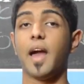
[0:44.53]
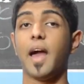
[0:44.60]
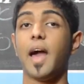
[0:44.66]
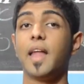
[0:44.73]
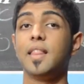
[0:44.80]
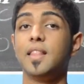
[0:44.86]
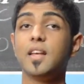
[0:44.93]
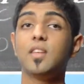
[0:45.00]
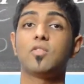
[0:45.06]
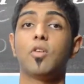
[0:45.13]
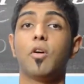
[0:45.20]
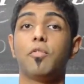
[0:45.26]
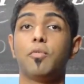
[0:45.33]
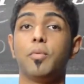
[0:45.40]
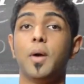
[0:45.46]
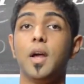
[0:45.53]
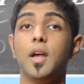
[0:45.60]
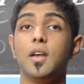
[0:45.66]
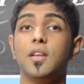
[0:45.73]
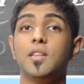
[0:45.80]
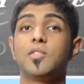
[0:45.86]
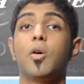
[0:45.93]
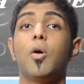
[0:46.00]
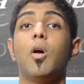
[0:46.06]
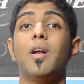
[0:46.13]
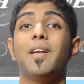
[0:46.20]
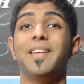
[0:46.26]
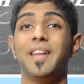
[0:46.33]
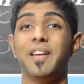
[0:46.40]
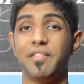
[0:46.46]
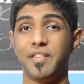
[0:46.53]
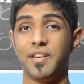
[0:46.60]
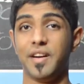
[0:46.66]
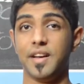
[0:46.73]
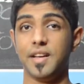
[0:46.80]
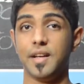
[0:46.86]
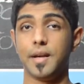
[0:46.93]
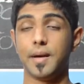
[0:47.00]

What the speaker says: and their software is called NeverReady.